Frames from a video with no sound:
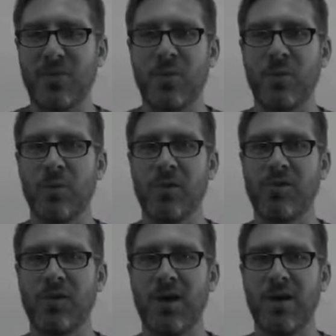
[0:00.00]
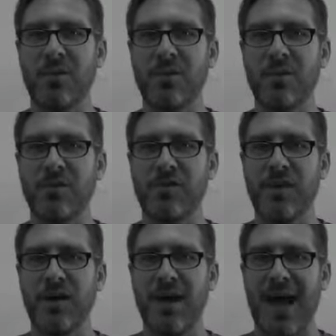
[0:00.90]
What's their
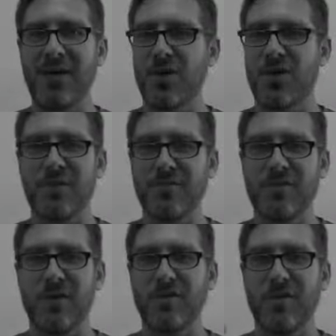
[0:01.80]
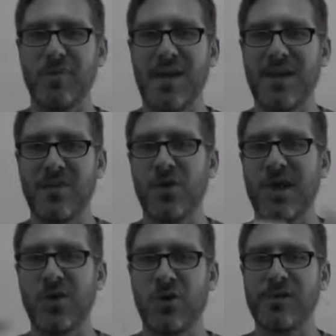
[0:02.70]
algorithm for making their
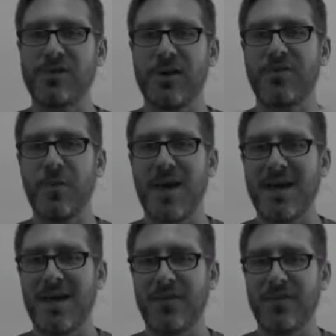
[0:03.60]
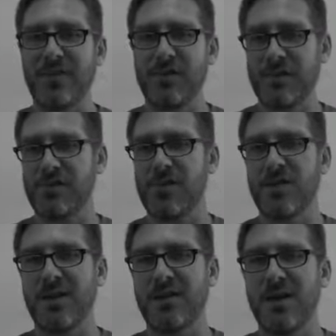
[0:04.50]
heuristic for making this
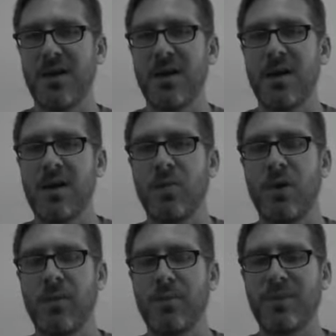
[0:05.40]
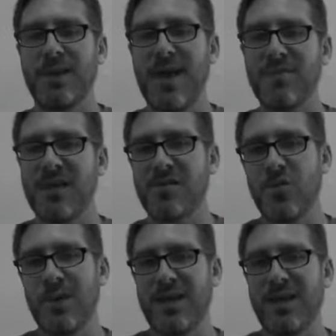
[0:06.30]
decision? Well, in
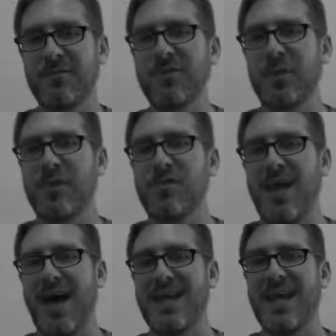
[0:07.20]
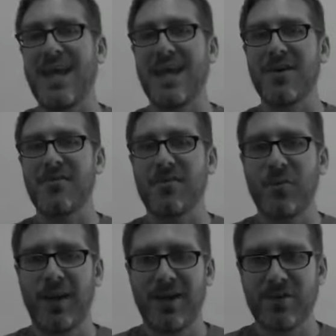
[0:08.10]
advertising, we can influence that if
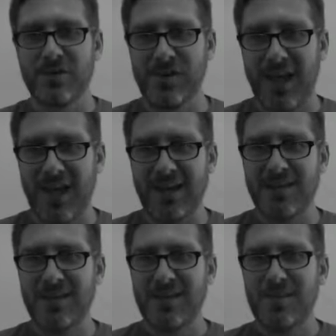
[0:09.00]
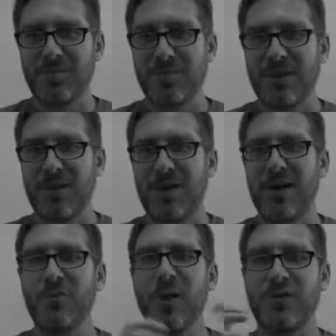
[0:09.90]
we understand
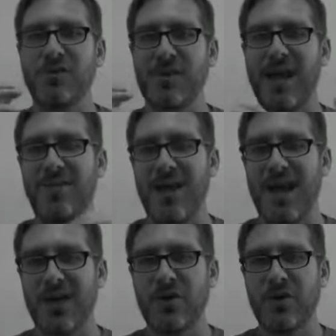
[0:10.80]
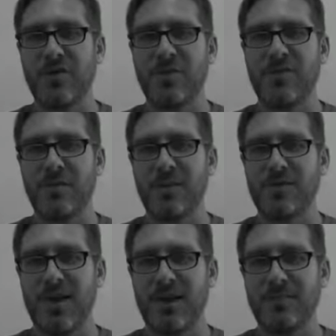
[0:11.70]
that algorithm to some
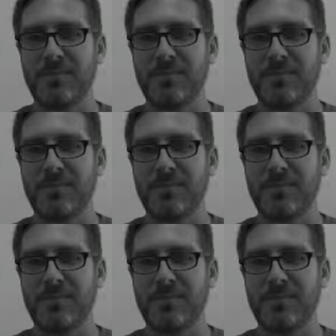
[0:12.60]
extent.